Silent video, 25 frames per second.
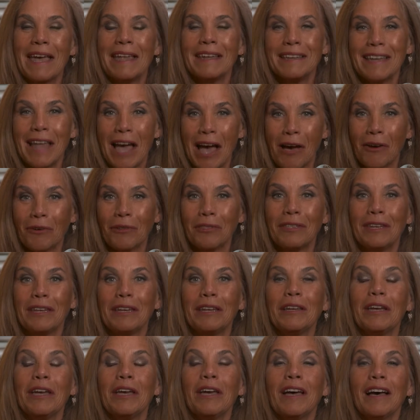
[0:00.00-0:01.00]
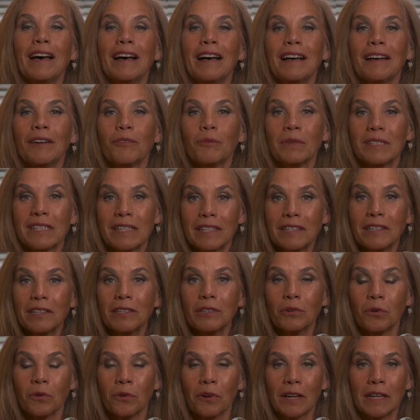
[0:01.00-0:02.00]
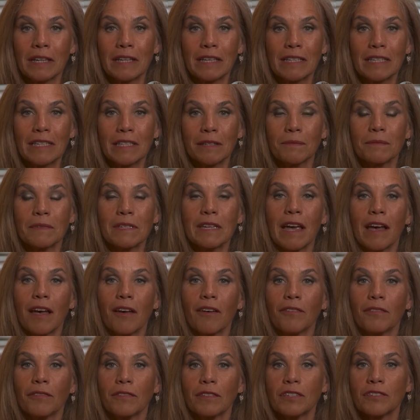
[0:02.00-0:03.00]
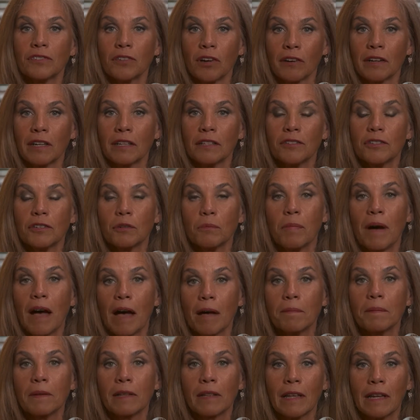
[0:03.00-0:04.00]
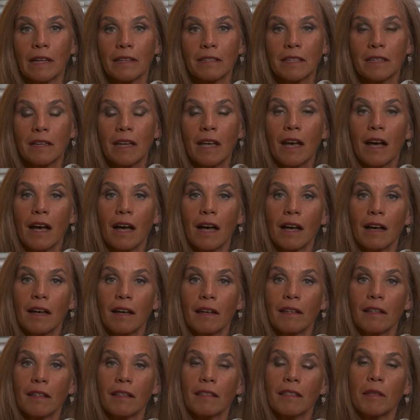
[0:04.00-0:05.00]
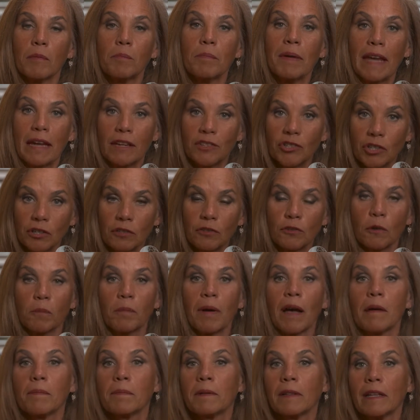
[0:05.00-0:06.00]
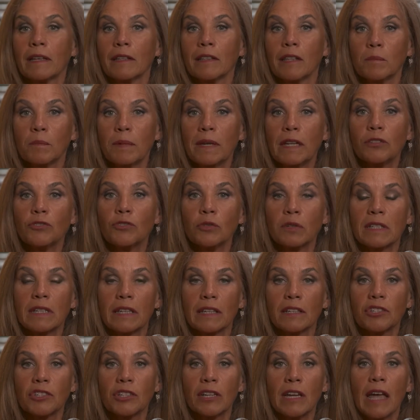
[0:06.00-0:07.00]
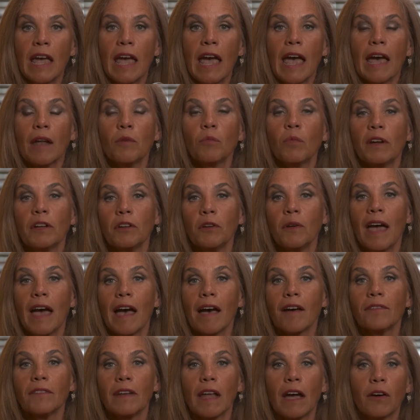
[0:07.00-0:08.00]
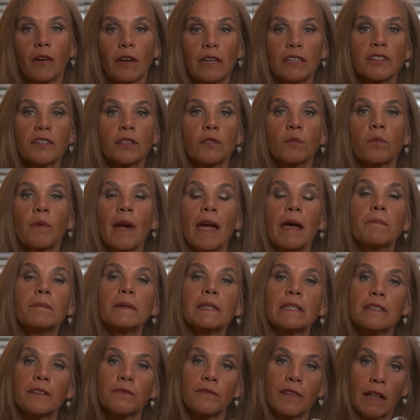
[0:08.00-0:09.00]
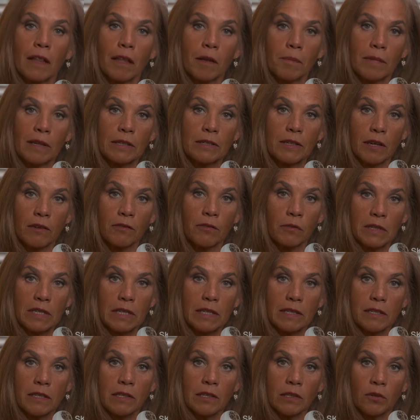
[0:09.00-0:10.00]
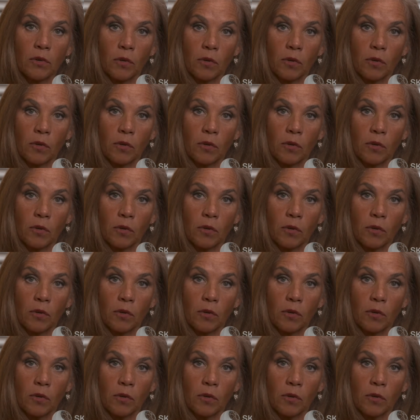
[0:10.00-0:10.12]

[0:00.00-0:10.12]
Now the resistant organisms have started to populate the patient or populate the petri dish, and what you have now is the rampant development of resistant